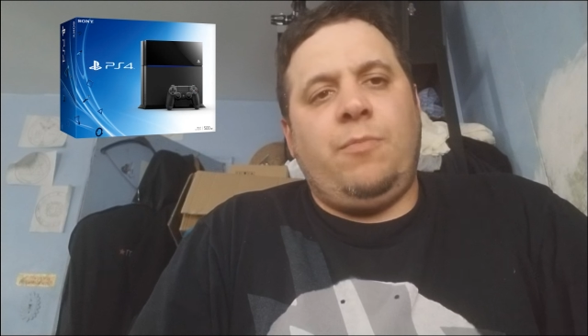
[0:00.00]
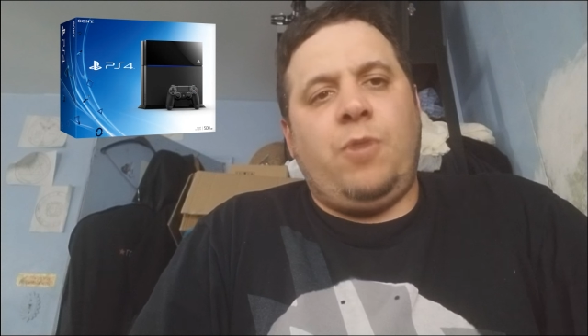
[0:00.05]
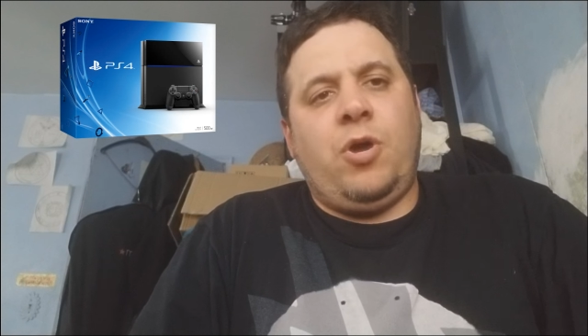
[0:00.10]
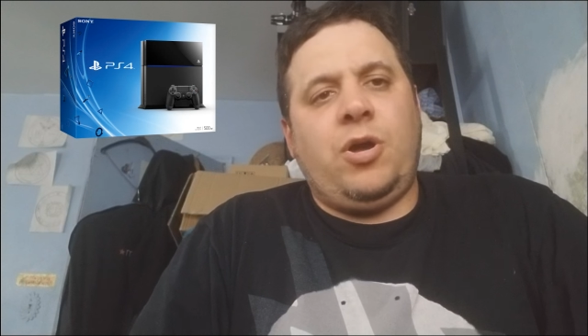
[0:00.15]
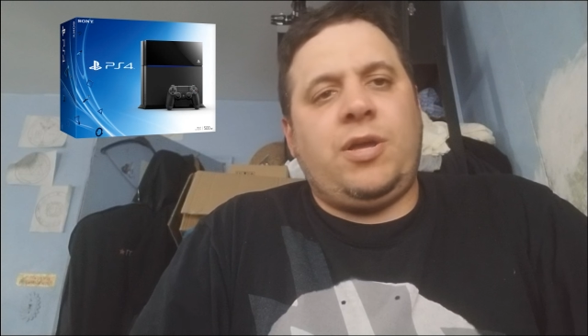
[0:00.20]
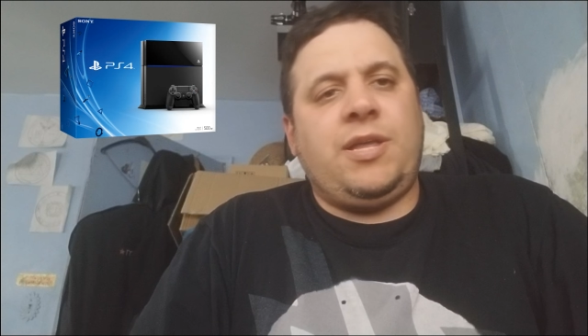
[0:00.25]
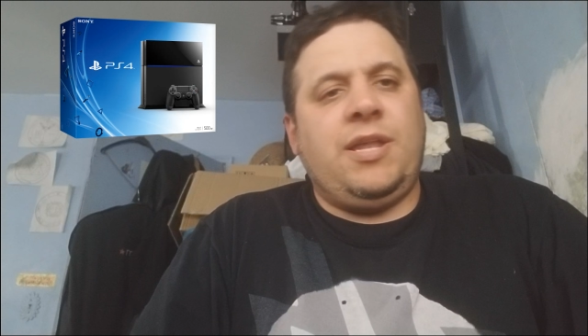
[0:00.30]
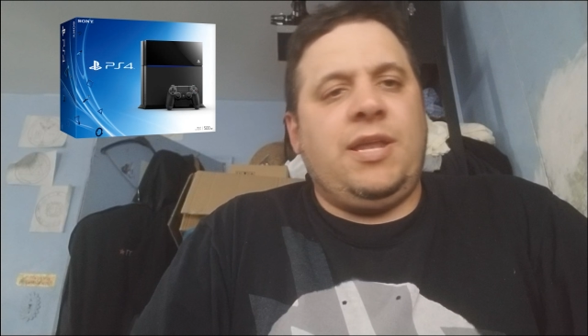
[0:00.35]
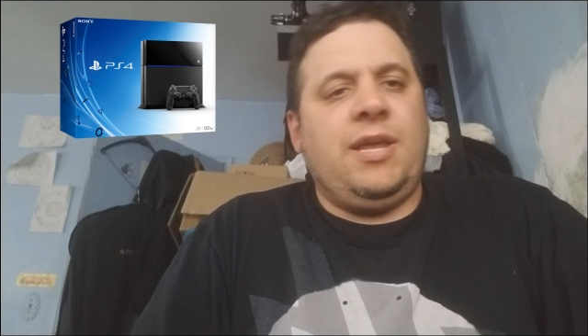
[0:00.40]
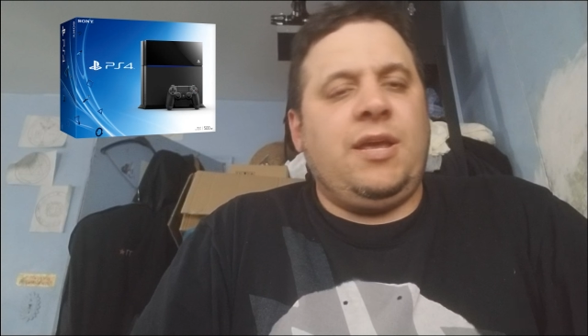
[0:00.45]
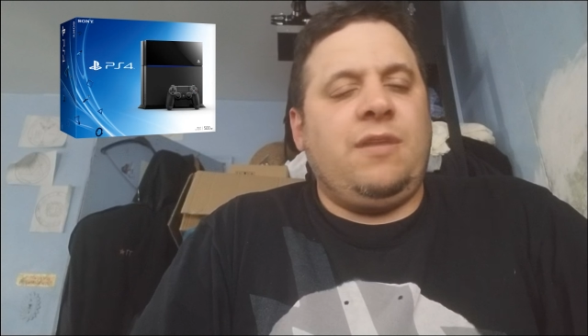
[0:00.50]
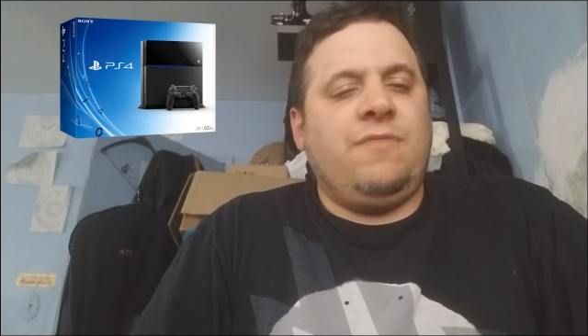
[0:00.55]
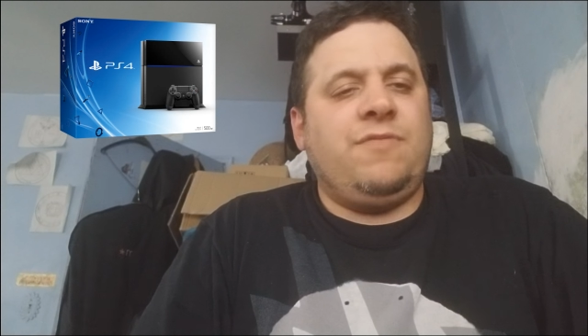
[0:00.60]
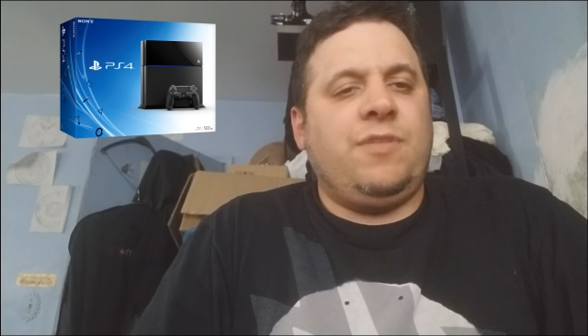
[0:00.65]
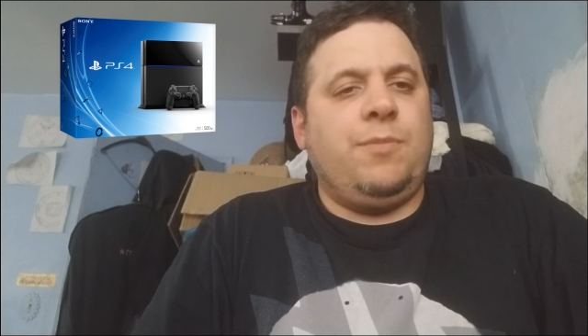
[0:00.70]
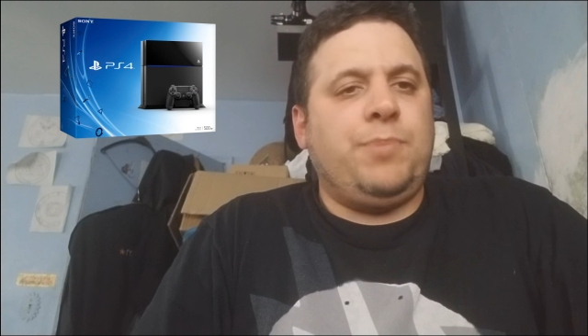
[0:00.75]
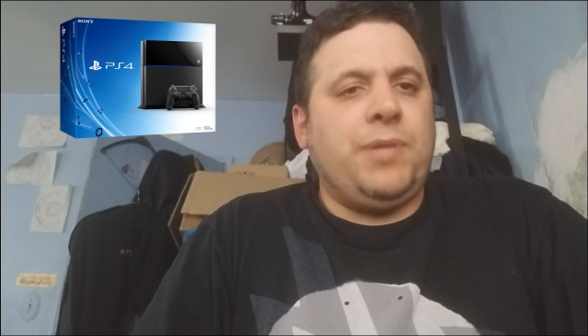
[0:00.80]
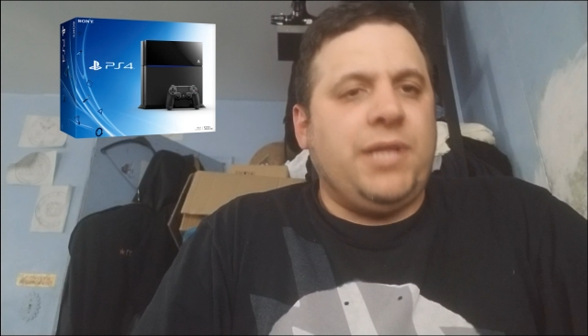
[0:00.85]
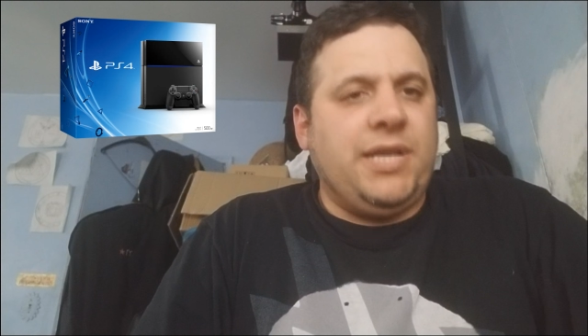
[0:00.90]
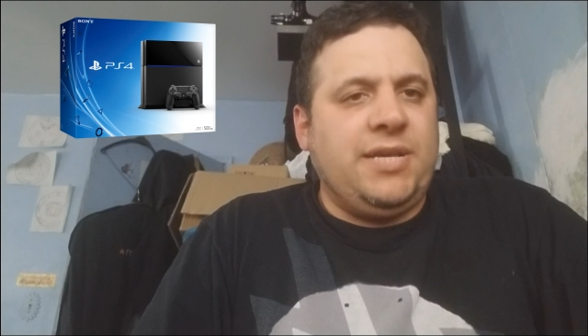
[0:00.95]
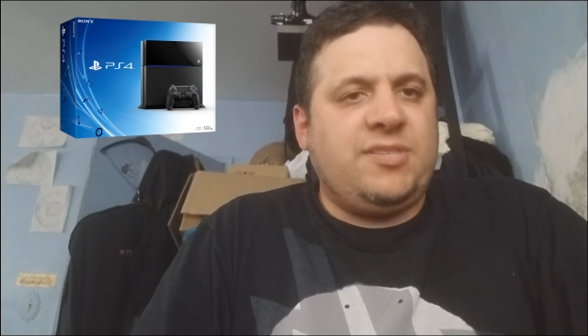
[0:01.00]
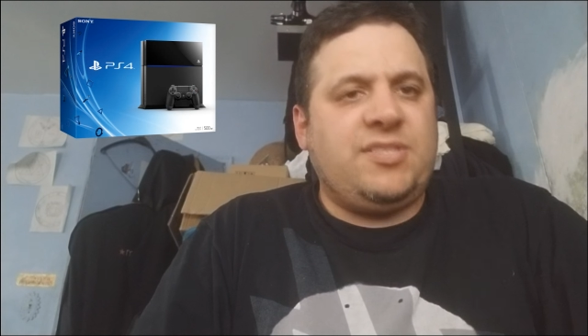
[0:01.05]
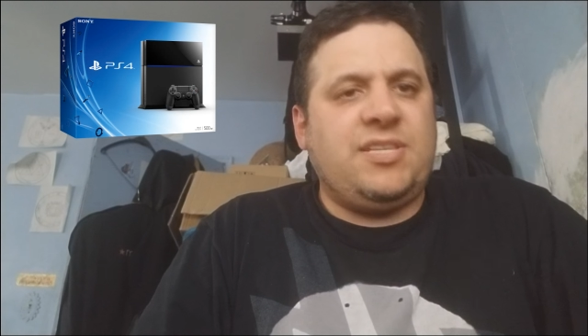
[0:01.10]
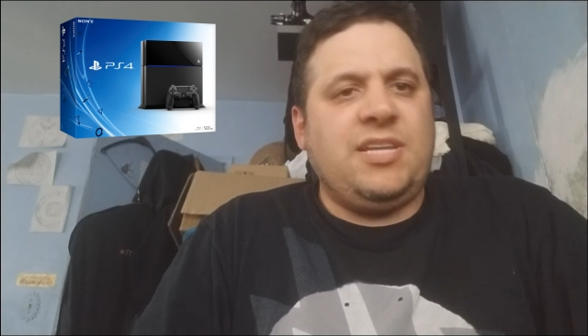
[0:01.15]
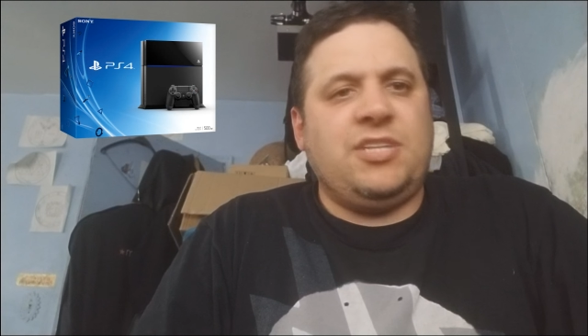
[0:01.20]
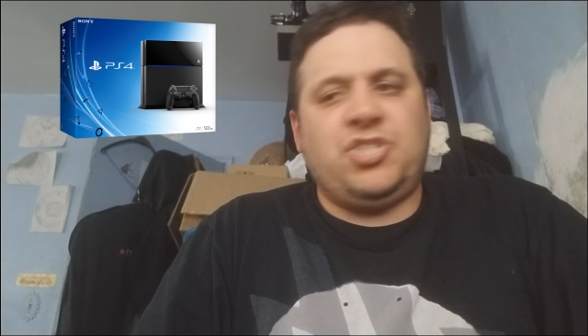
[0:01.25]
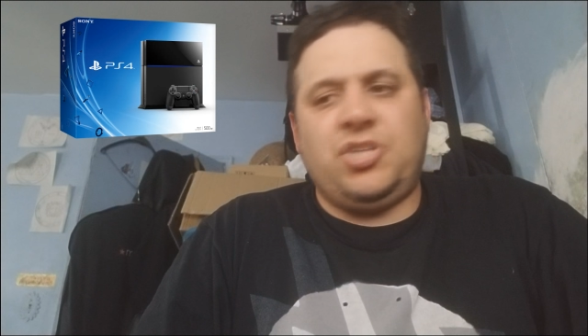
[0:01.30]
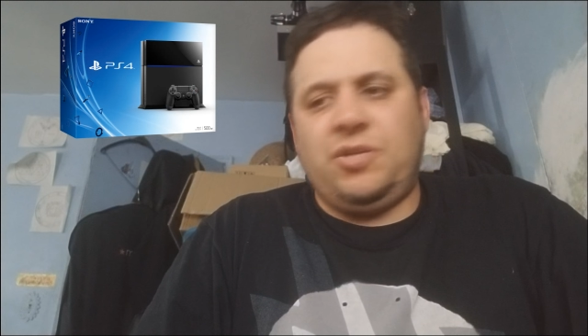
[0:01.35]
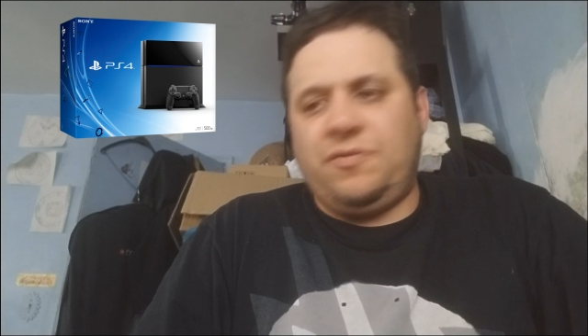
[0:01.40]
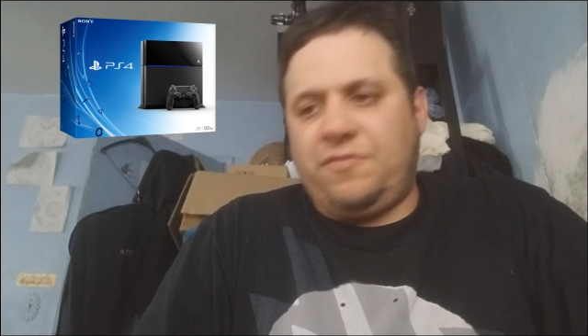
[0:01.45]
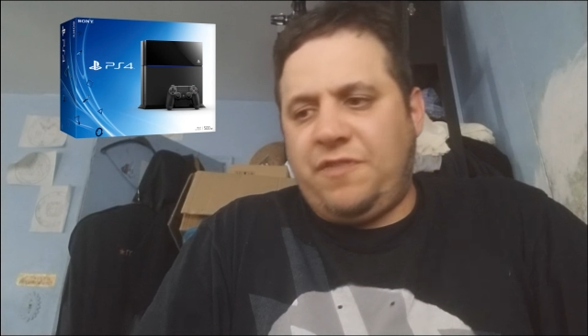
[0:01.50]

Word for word: marketing of the PlayStation